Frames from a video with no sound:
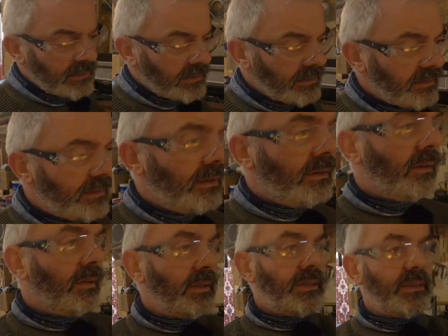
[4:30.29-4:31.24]
Oh,
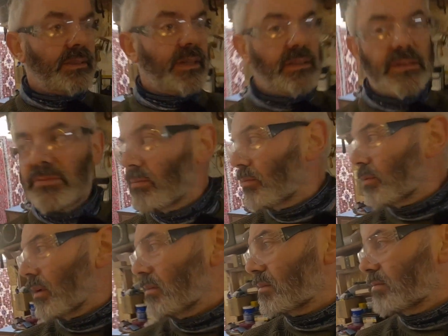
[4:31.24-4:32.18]
this just
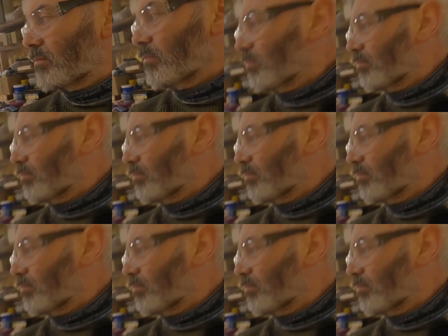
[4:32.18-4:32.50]
goes from